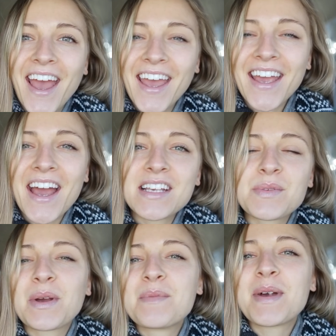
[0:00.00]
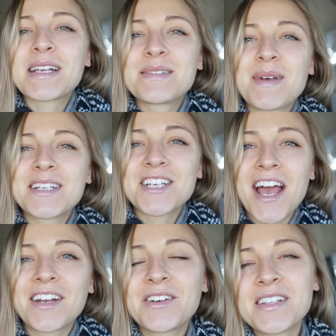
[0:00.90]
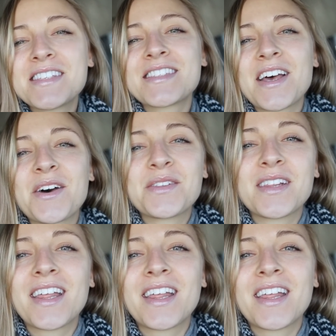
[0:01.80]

Hey guys, welcome back to my channel. It's Stella The